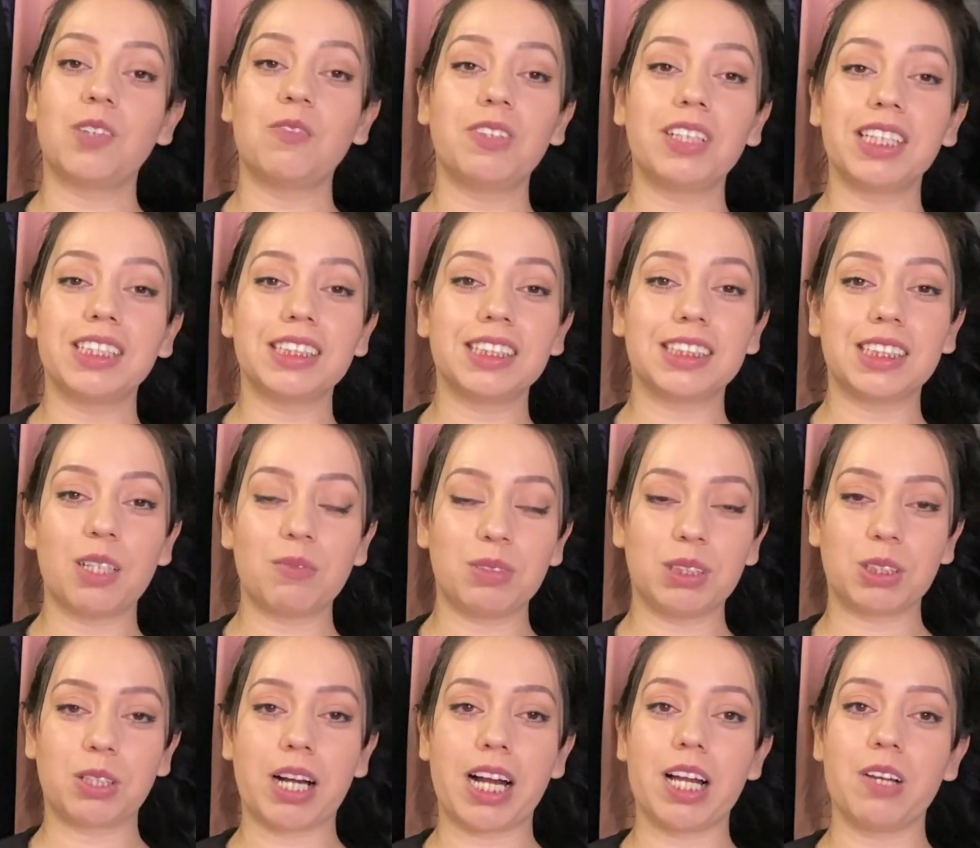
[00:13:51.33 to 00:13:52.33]
forget to
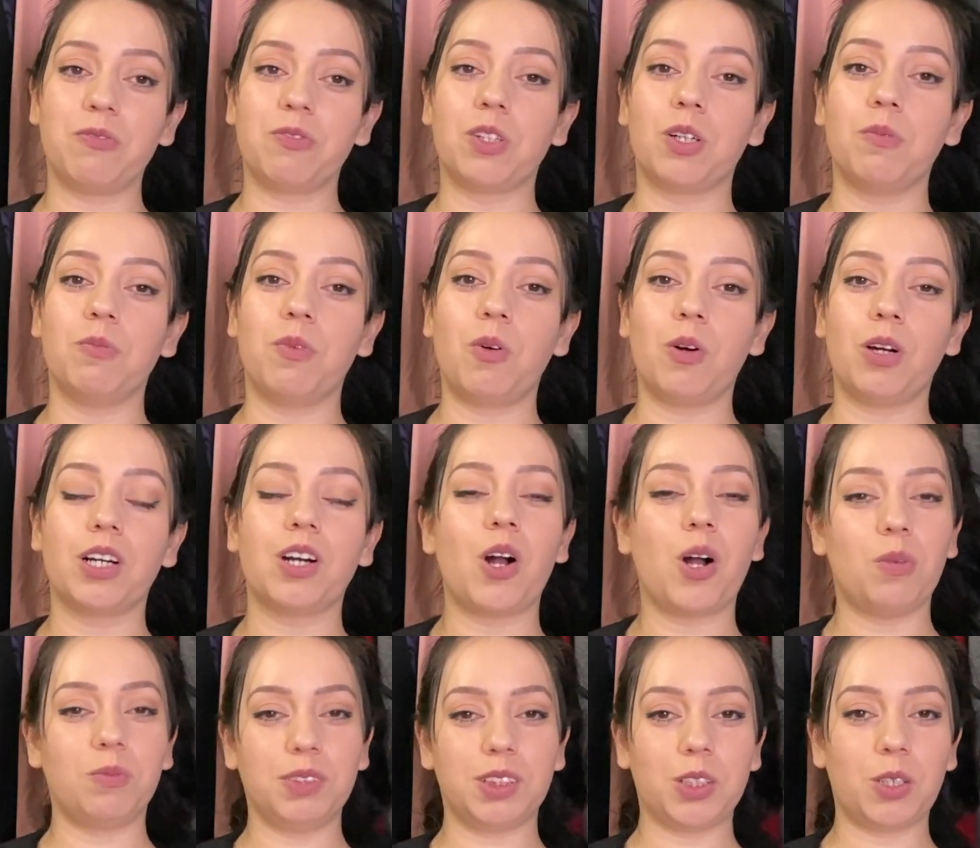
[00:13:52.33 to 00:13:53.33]
subscribe for more
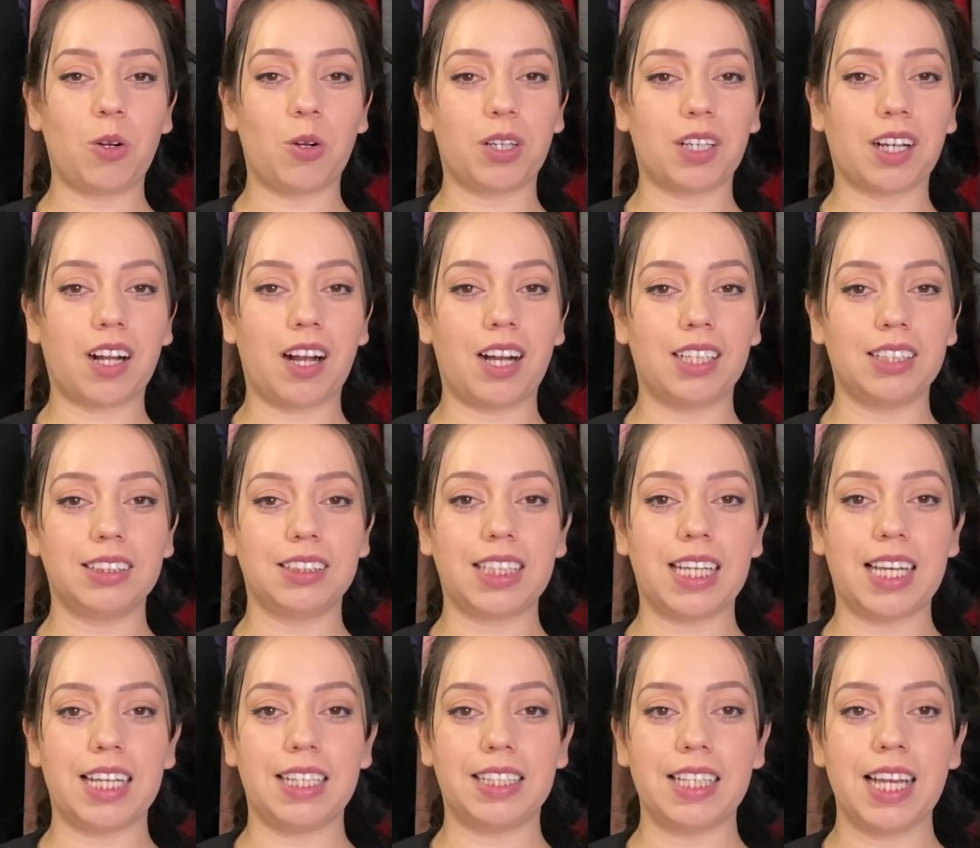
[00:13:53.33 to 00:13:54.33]
home decor
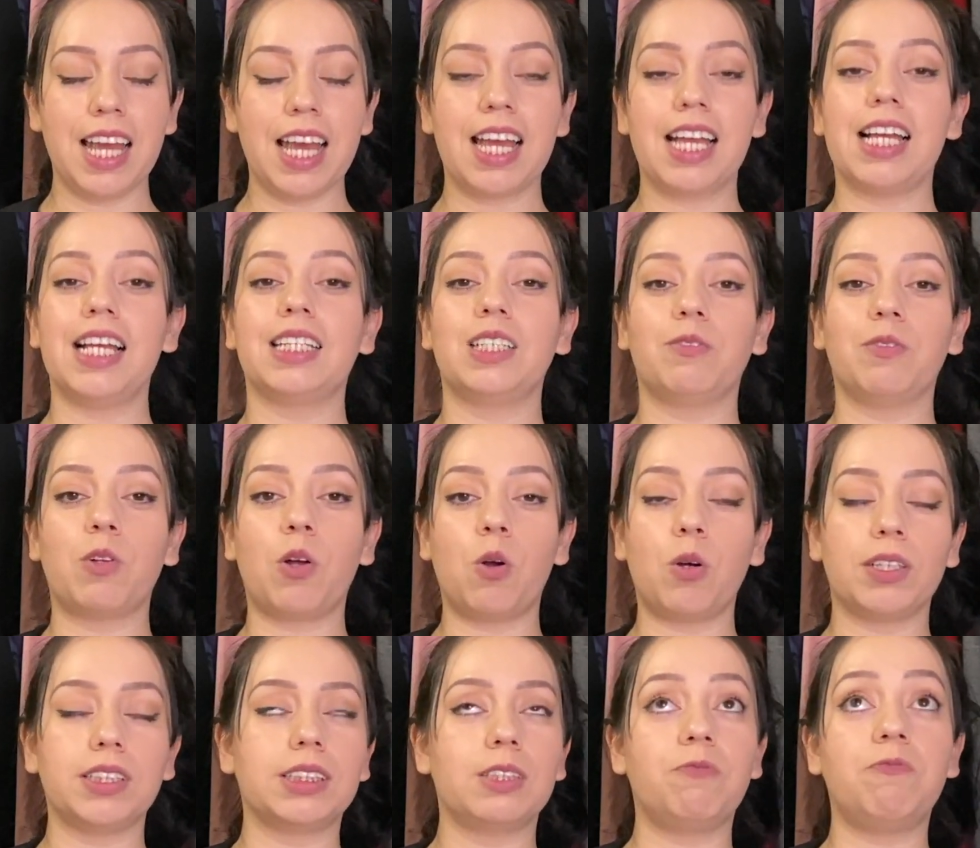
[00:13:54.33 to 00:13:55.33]
content, and of
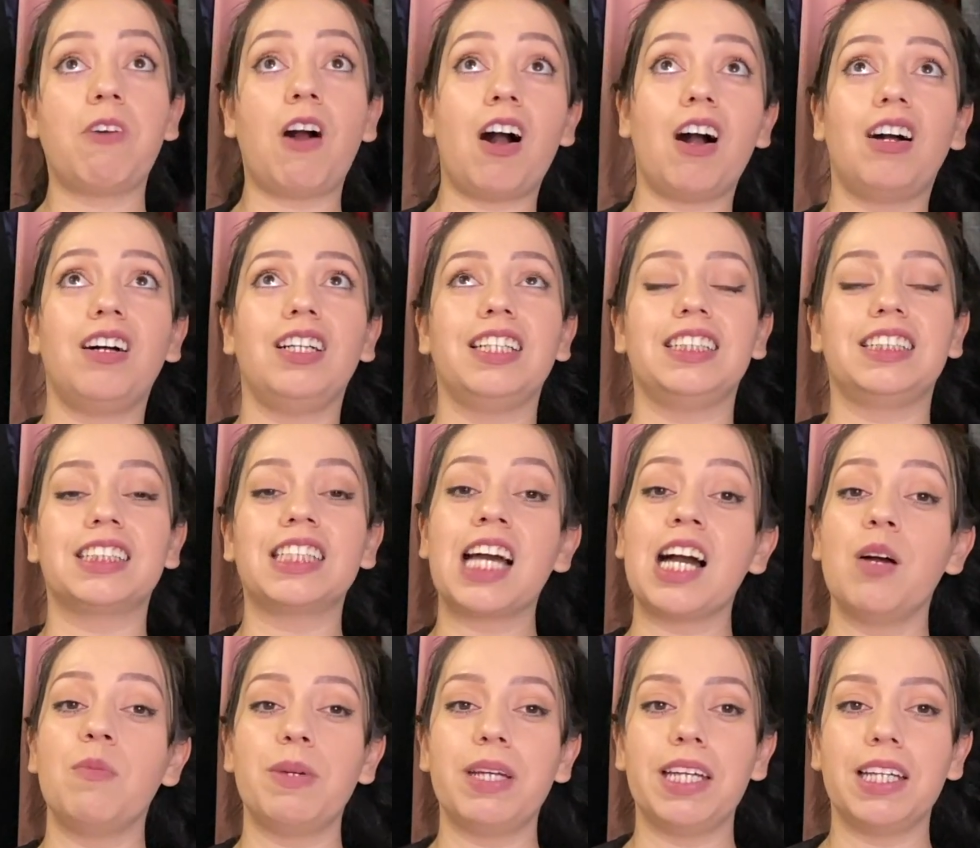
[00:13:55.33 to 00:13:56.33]
course fall is
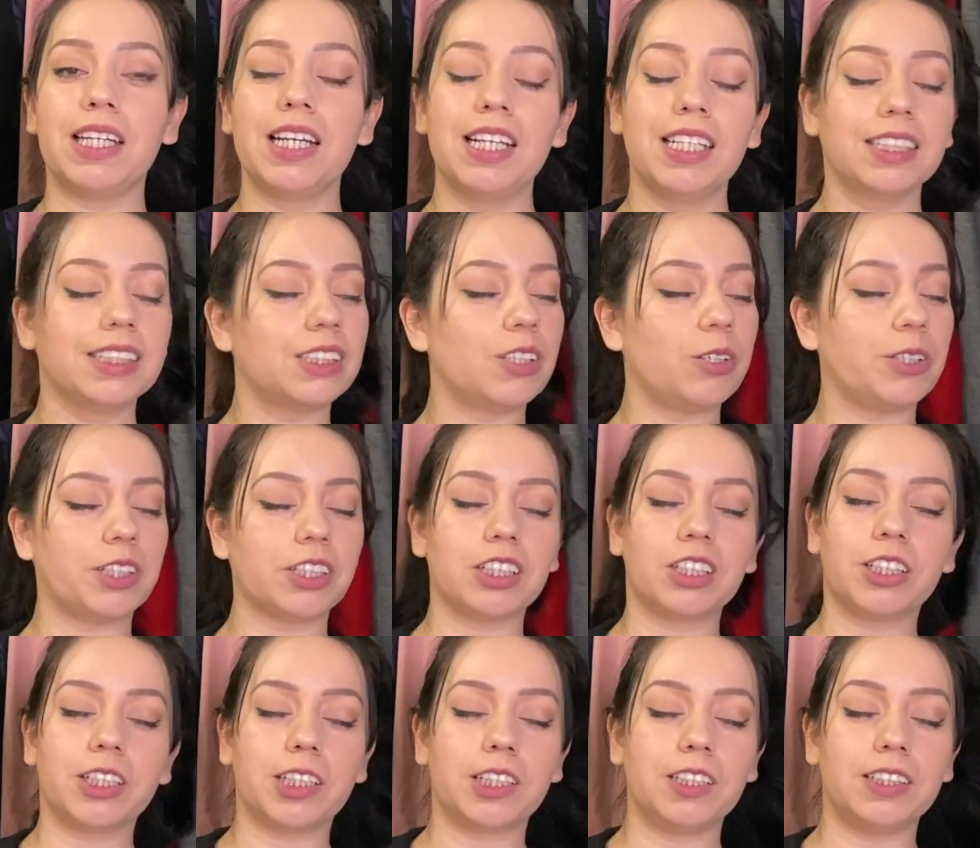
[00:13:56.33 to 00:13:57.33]
coming, so your
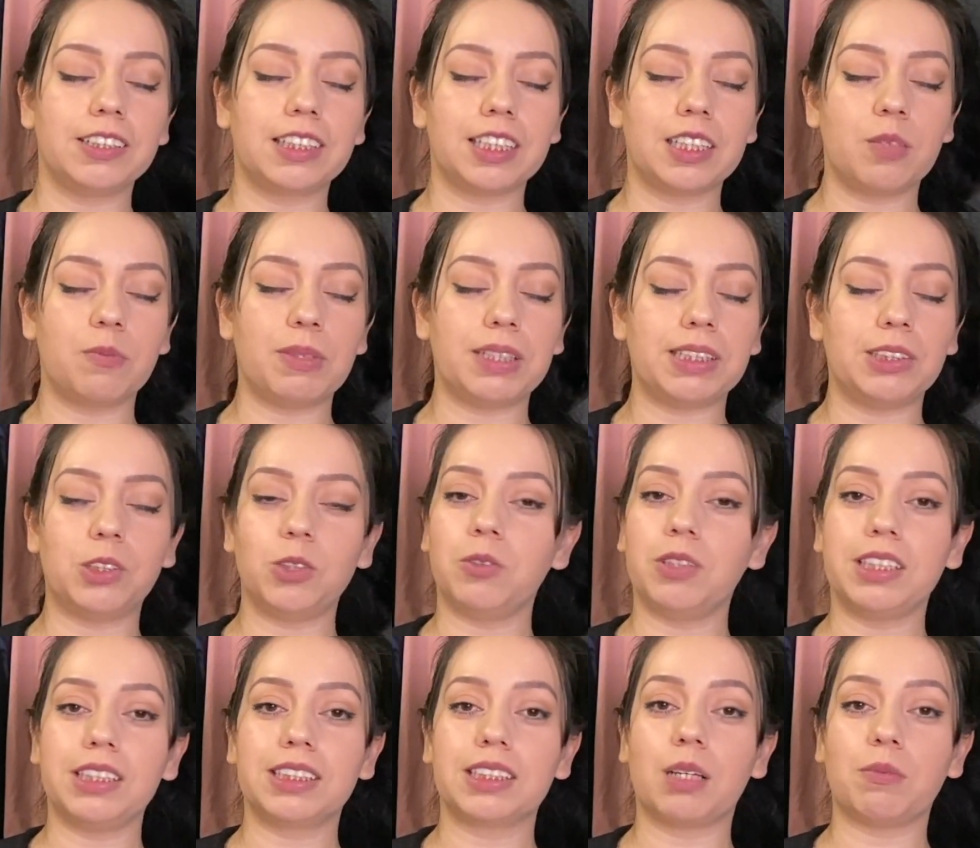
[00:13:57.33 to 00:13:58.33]
girl's going to be
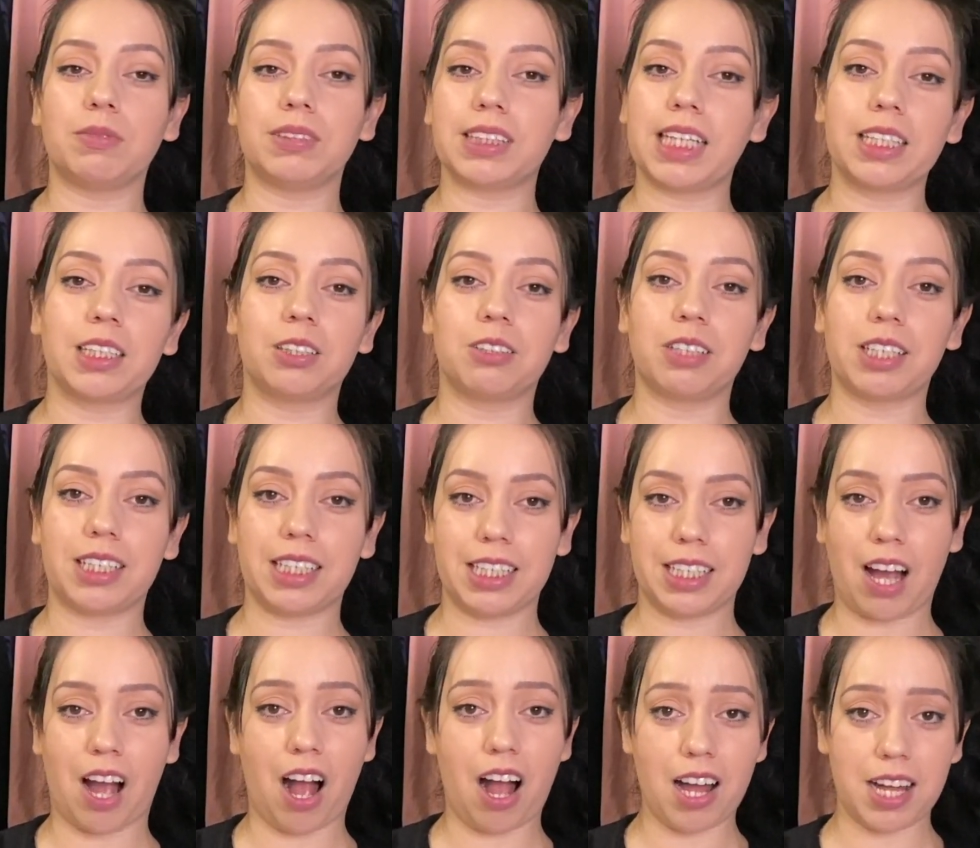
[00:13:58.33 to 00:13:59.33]
doing some decorating
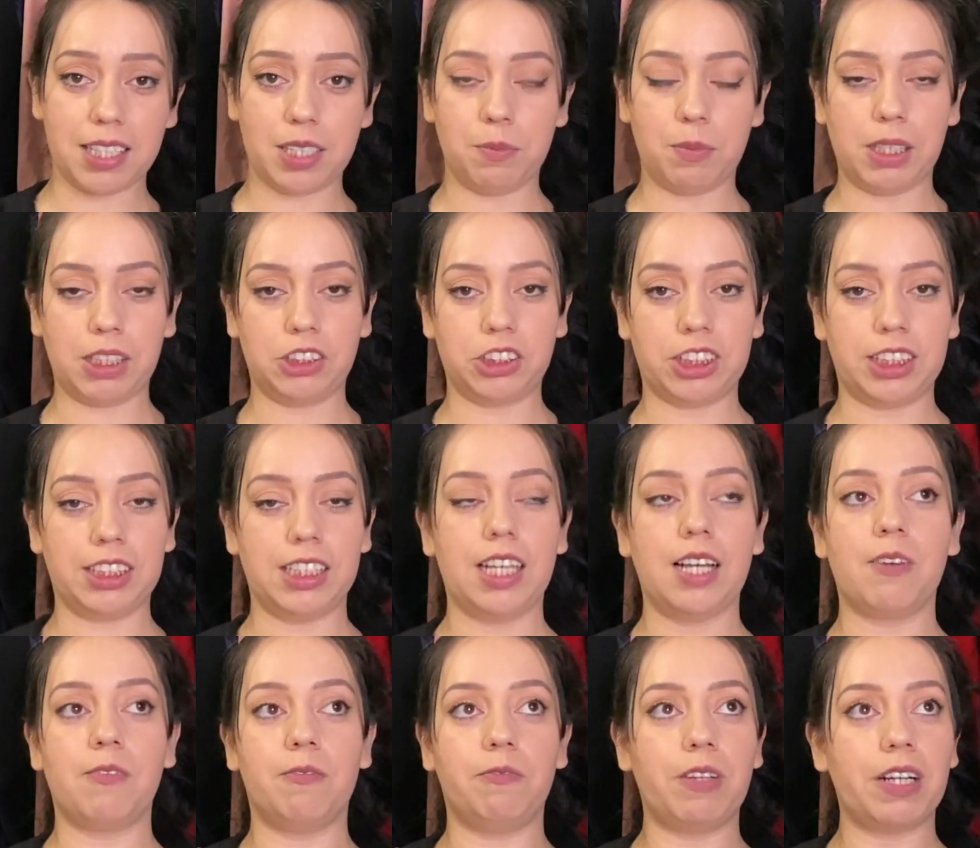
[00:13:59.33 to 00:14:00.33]
on a budget.
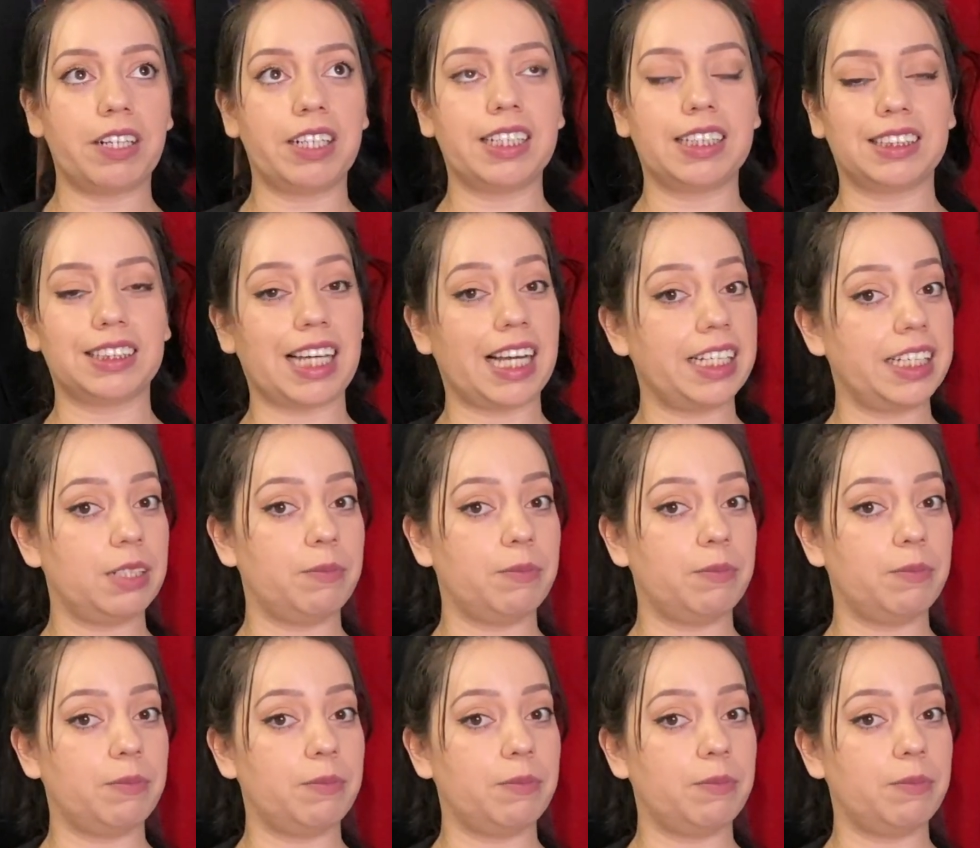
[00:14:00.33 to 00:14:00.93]
Very excited